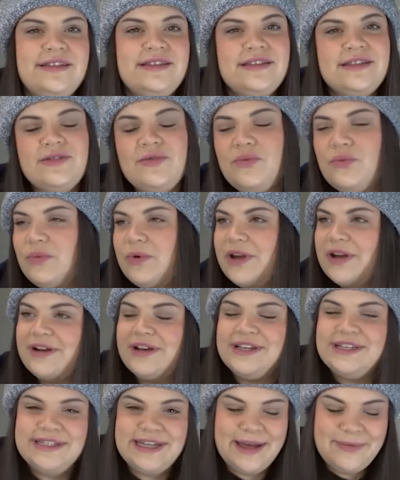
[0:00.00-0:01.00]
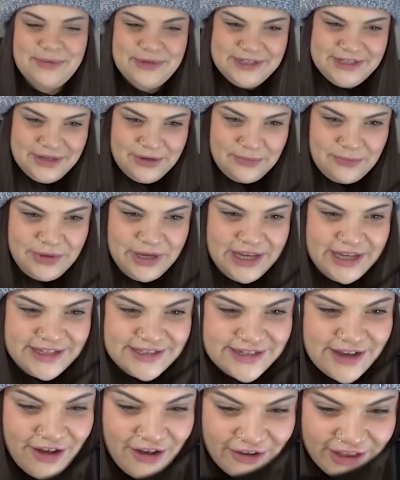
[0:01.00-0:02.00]
is the weirdest episode
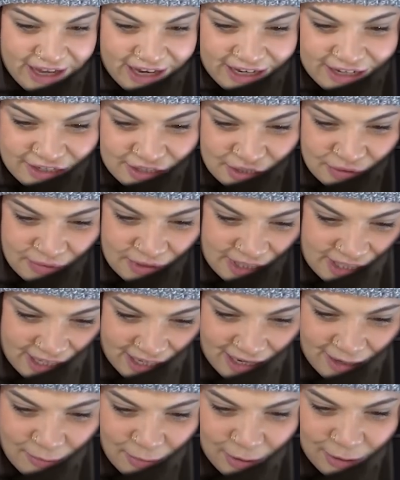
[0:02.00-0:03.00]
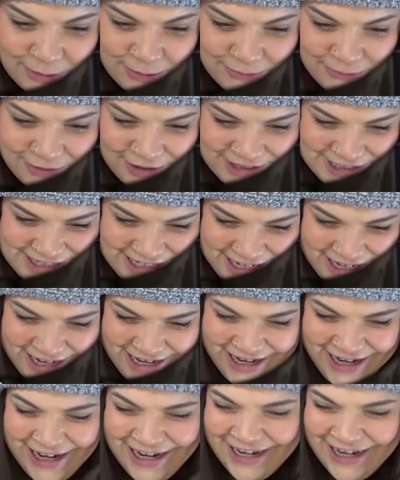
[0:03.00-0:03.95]
because all I can do is think about university.